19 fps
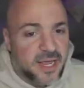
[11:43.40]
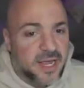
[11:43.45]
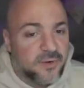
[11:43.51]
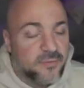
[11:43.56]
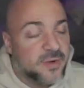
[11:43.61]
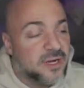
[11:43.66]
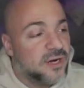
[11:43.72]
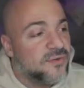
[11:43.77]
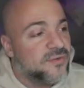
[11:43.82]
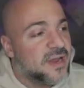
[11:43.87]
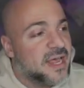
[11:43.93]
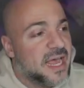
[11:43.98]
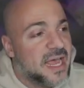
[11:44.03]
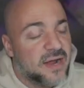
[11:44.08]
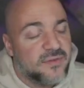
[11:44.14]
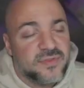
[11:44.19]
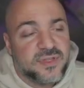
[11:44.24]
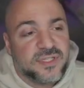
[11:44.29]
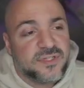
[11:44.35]
we don't have
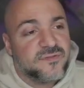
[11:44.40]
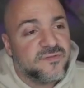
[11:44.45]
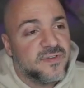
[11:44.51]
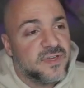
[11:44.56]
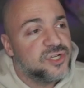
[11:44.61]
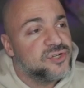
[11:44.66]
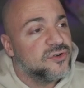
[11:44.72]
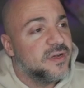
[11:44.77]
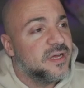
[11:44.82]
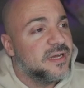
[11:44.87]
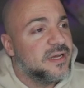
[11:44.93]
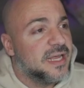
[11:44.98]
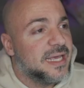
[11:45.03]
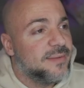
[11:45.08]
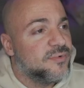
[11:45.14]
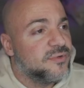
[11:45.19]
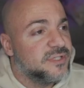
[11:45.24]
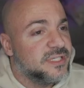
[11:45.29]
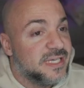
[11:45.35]
this feature
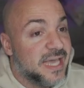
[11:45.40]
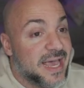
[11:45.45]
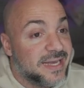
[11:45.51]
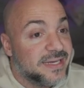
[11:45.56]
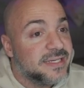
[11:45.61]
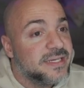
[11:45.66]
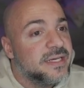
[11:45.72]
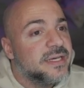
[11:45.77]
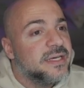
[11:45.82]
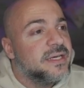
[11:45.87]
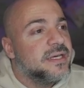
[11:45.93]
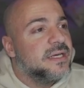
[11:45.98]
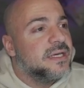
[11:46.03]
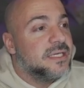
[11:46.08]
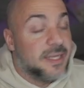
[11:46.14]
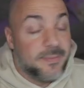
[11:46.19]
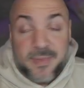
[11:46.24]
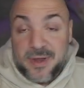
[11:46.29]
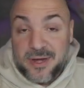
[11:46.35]
enabled yet,
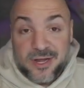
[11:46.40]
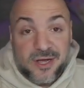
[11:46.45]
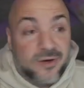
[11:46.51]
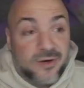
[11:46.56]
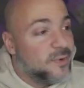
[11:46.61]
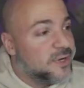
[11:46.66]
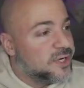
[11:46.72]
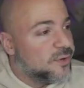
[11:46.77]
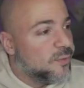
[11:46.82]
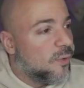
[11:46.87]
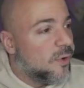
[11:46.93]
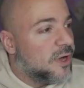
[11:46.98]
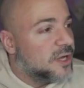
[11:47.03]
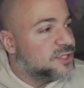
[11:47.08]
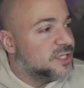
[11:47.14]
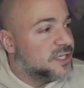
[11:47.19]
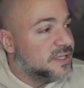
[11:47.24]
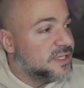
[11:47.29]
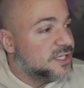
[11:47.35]
depending on when you're
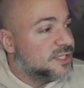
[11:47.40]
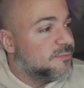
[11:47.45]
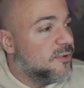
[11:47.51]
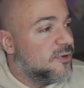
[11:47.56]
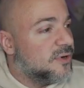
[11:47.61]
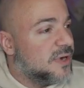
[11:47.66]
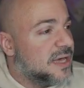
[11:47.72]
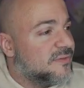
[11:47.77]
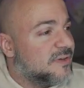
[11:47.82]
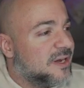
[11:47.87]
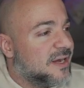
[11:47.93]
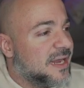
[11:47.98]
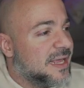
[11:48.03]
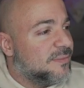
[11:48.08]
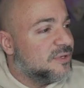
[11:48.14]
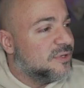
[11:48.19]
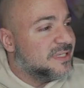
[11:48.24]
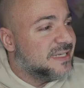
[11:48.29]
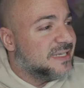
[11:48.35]
watching this. But we don't have it enabled yet